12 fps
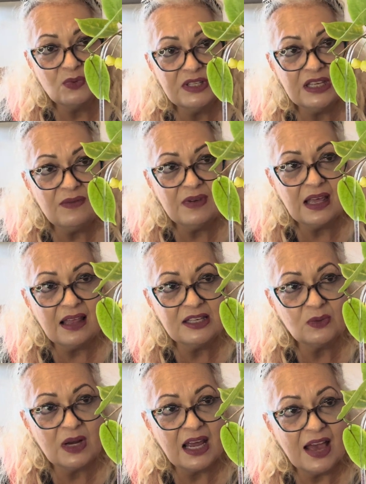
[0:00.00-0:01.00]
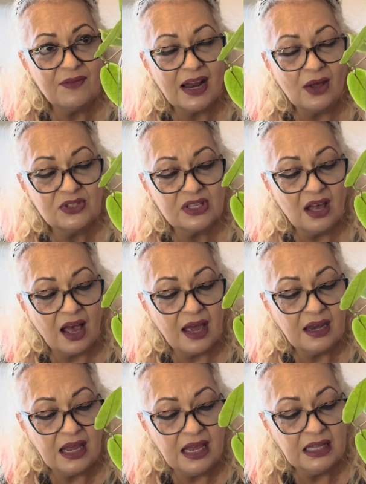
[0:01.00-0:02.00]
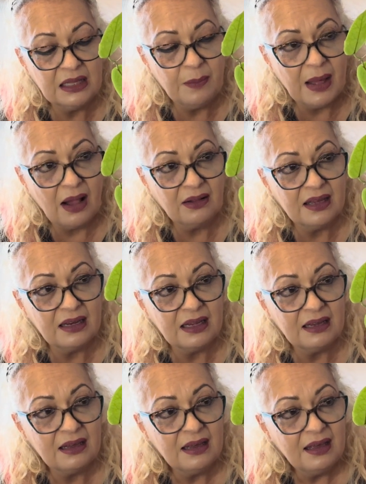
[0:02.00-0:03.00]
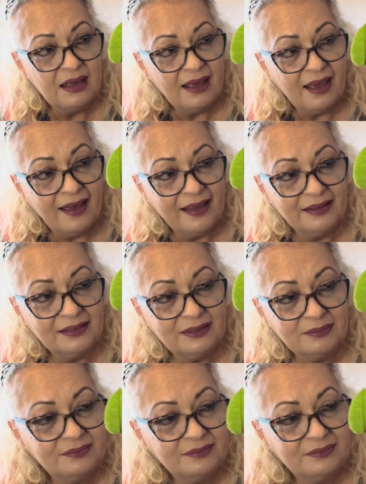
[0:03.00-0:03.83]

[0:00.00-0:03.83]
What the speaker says: receiving, and this one I have it outside in the balcony. And